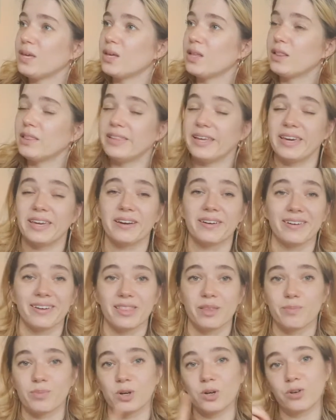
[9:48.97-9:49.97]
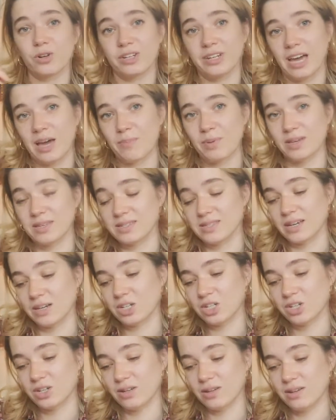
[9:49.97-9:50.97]
later in the prototyping
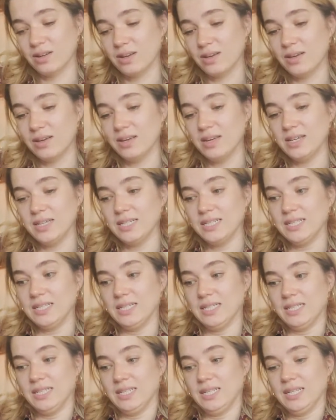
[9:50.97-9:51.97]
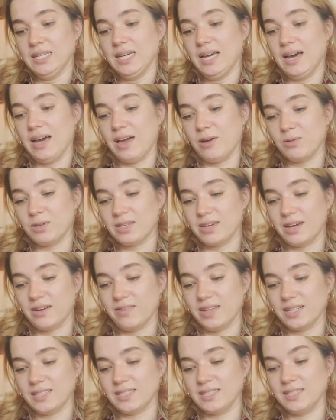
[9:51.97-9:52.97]
section, I was kind of
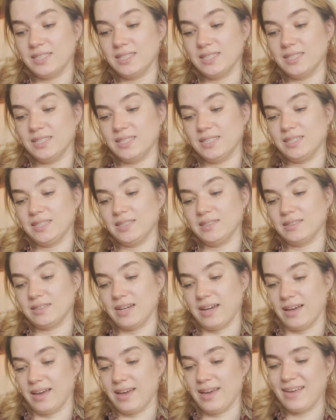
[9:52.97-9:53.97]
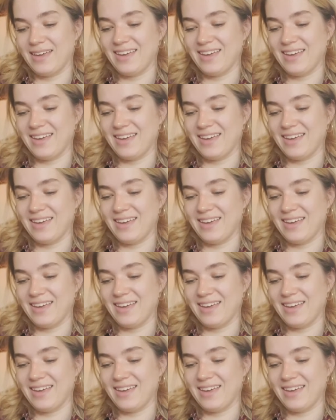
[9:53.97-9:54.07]
like, okay.